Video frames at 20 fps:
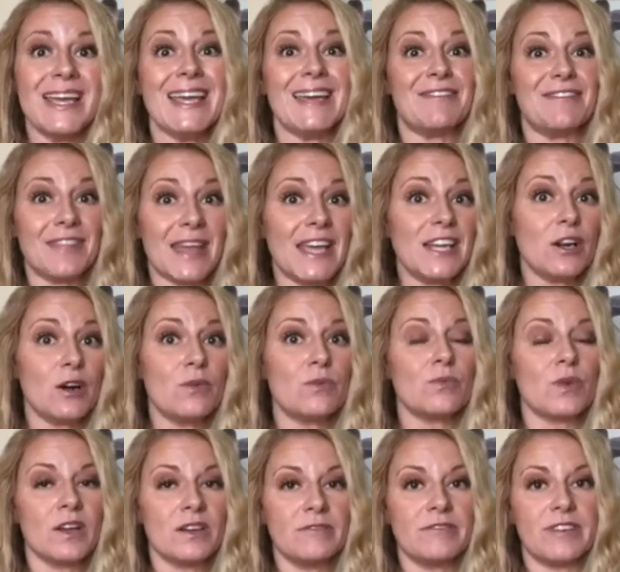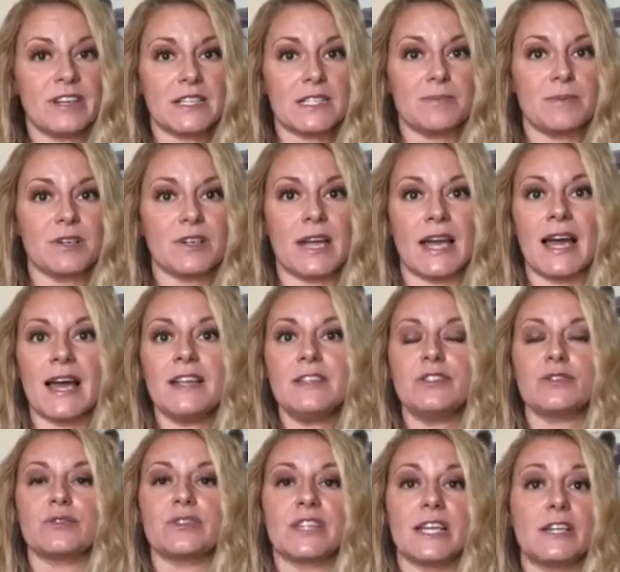If they don't run Facebook ads,
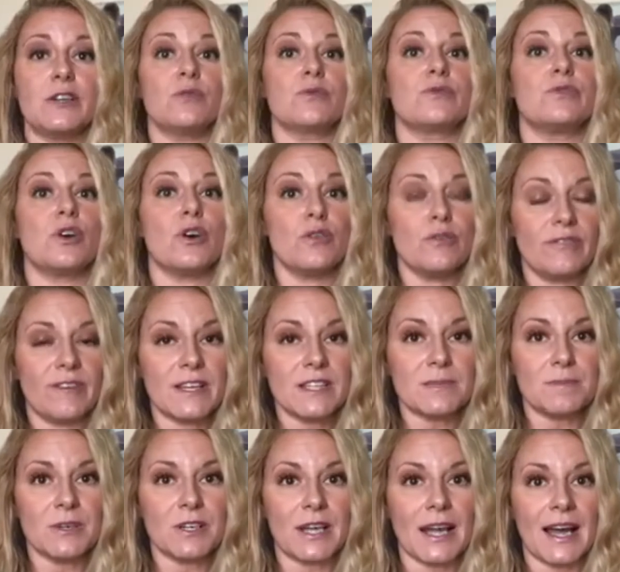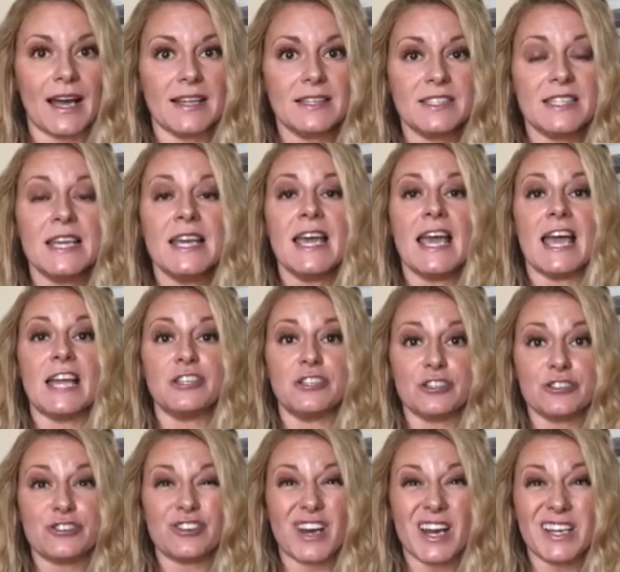or they don't know Facebook ads, and
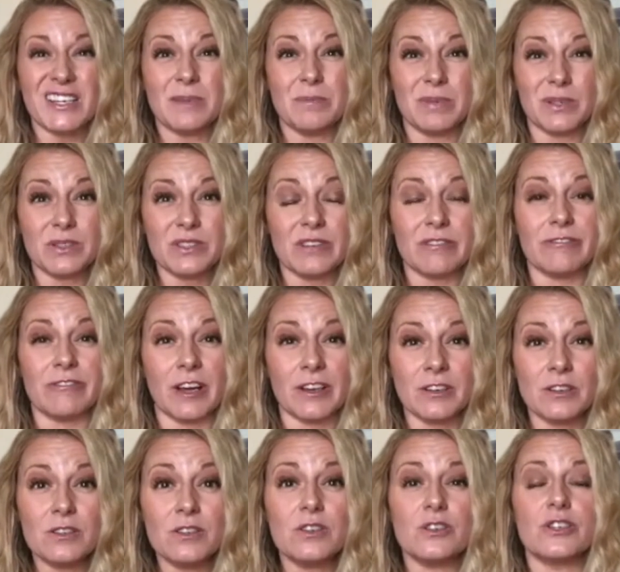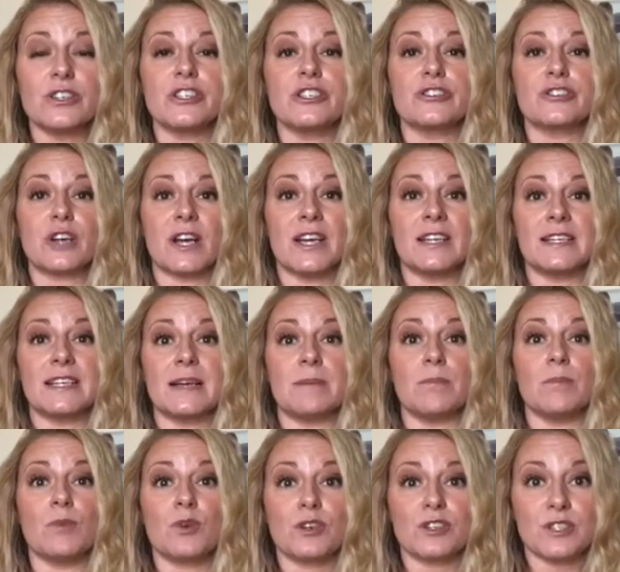you're trying to build a funnel, or you're trying to get
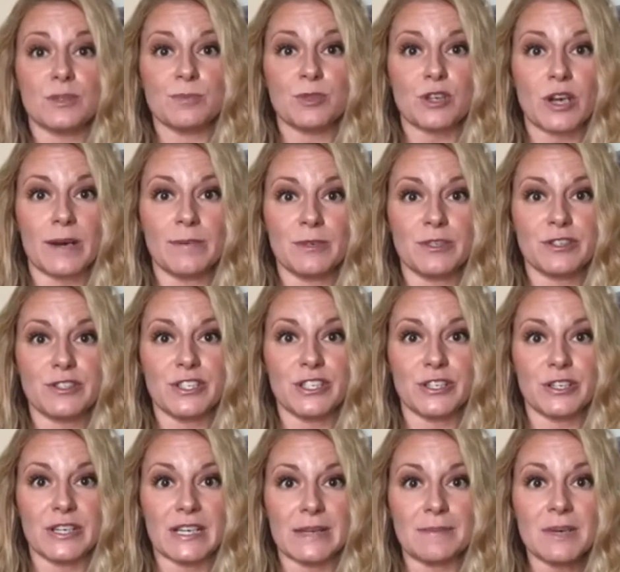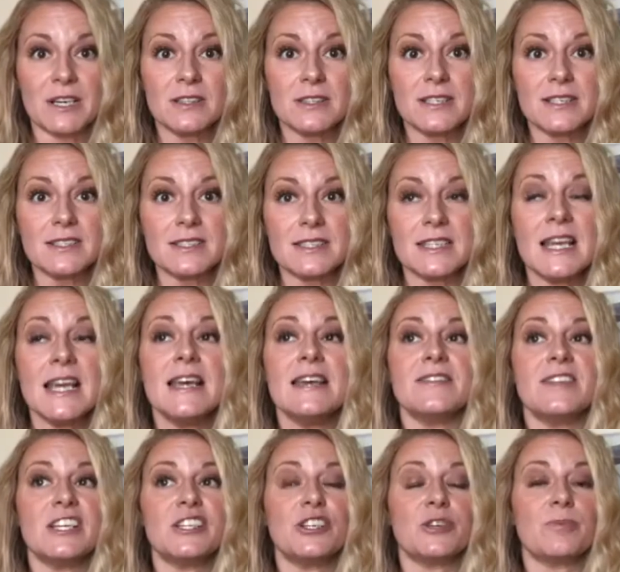more subscribers to your email list,
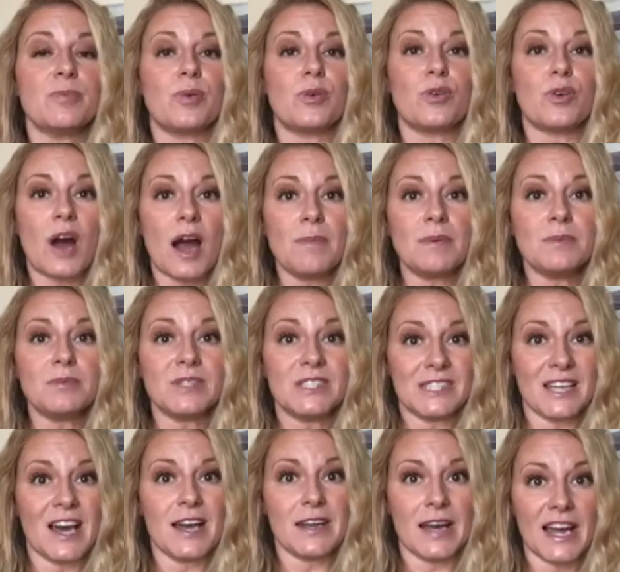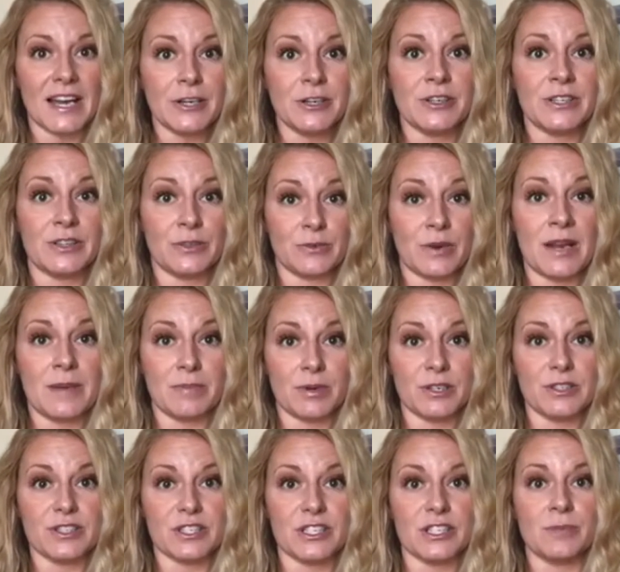then you're probably not hiring the right
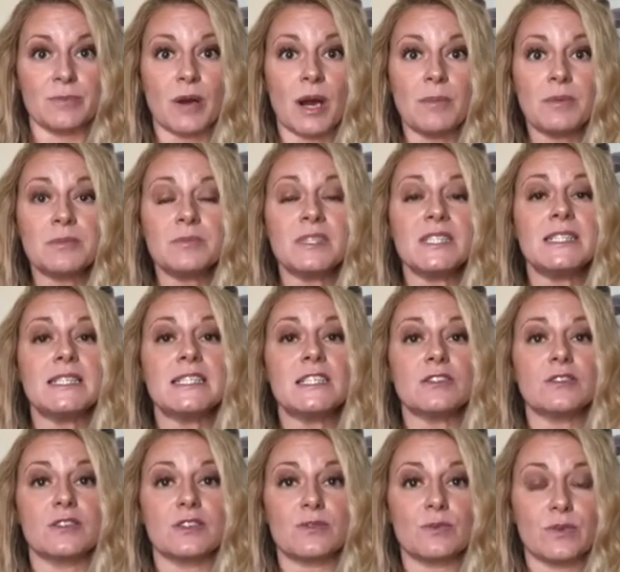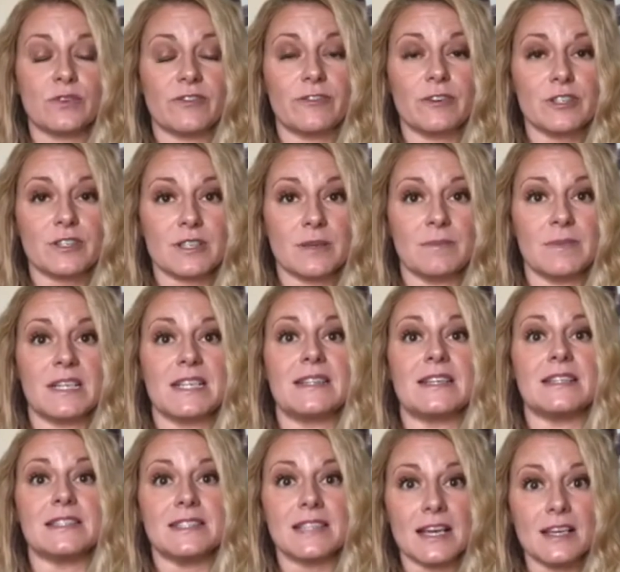person. You probably need to look for somebody
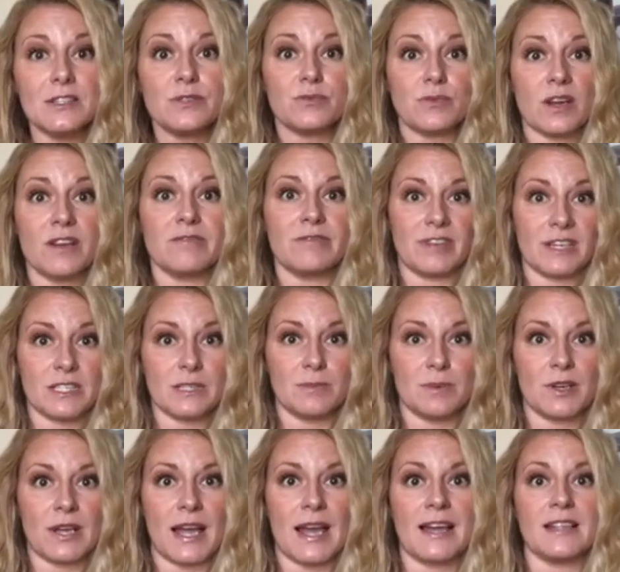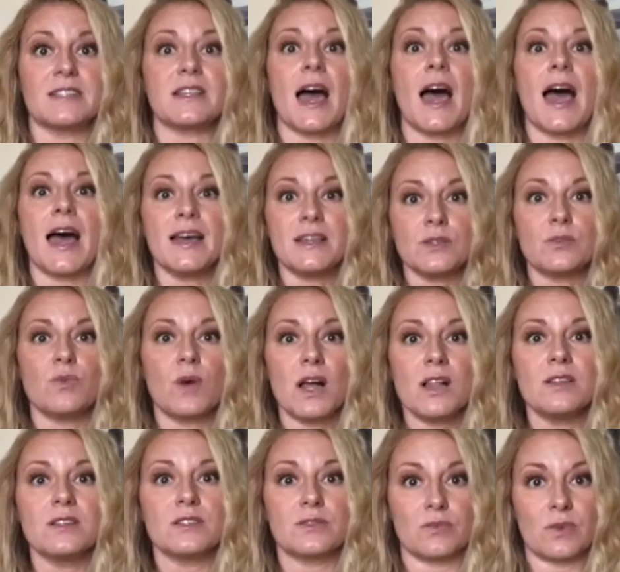that does run Facebook ads as
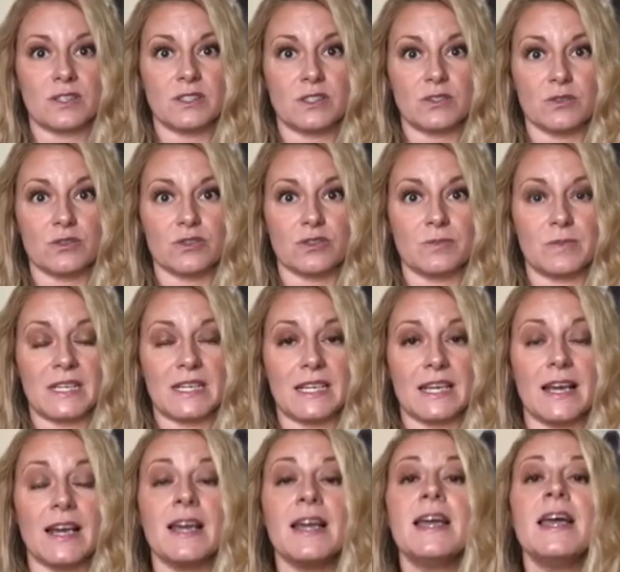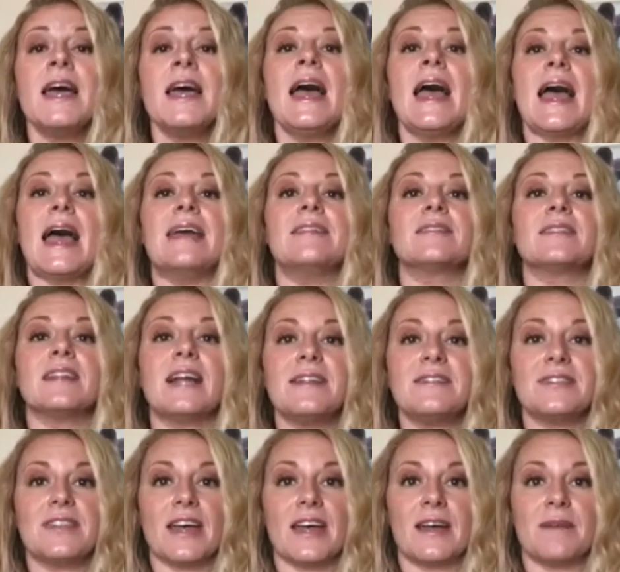well as run social media, and
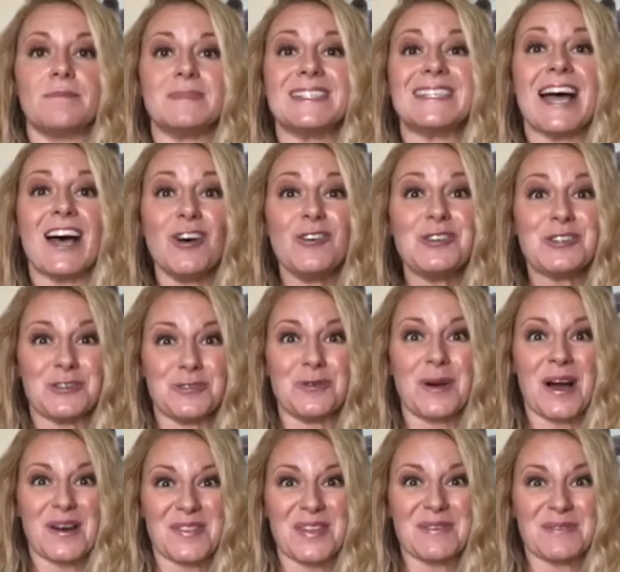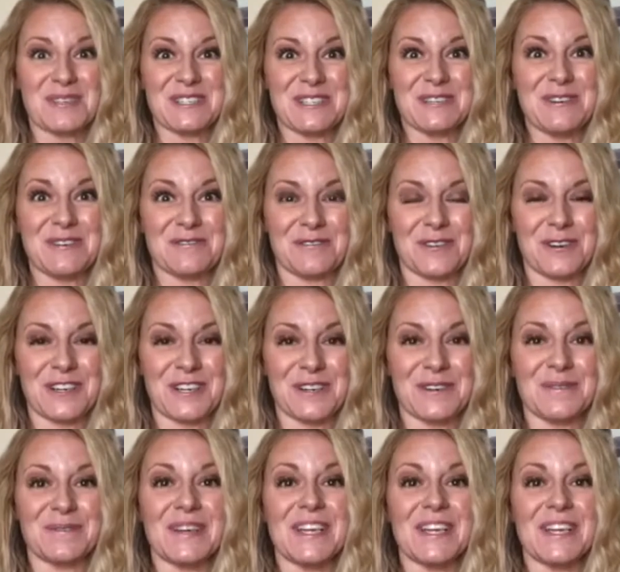let them tell you how they would do it for you.